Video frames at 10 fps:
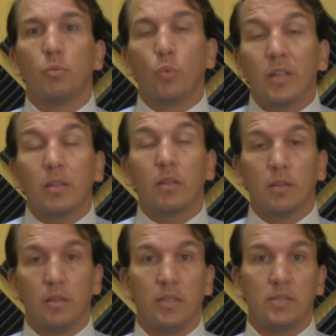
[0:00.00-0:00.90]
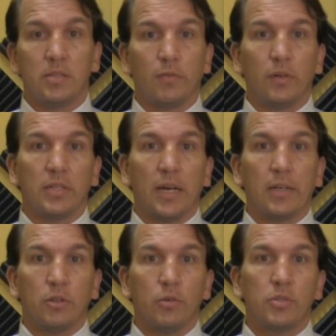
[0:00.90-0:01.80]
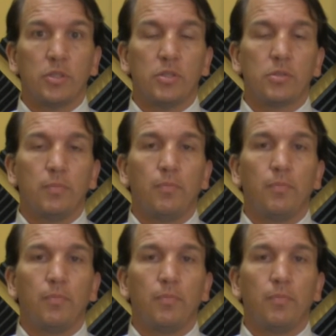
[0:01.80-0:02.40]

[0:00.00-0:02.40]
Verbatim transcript: with these different diagnoses.